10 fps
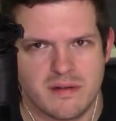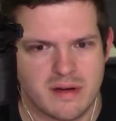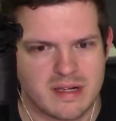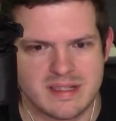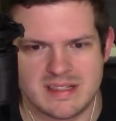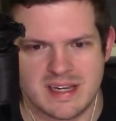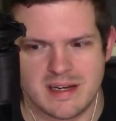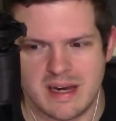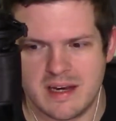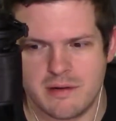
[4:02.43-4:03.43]
At least
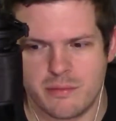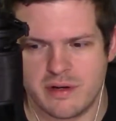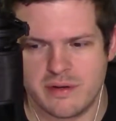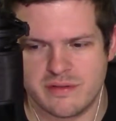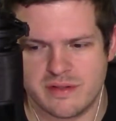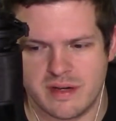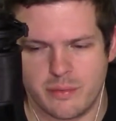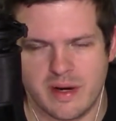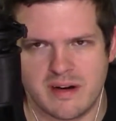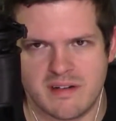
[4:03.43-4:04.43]
anyone who's
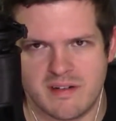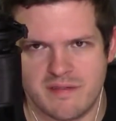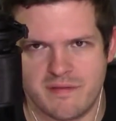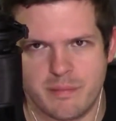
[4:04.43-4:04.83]
aware of